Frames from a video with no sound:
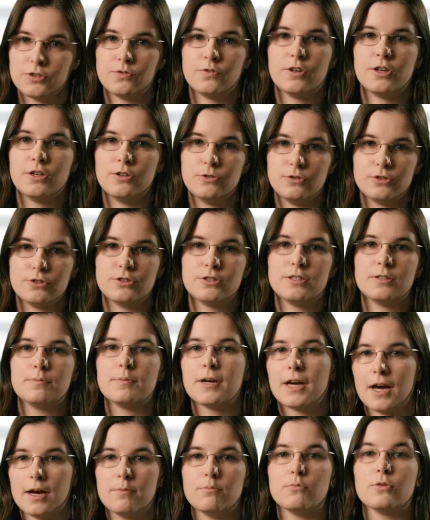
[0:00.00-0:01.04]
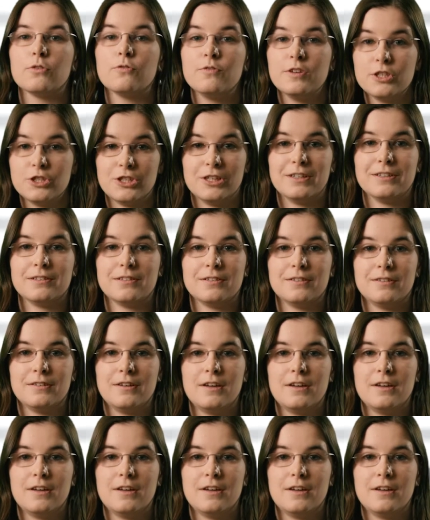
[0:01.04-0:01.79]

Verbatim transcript: for users to become proficient.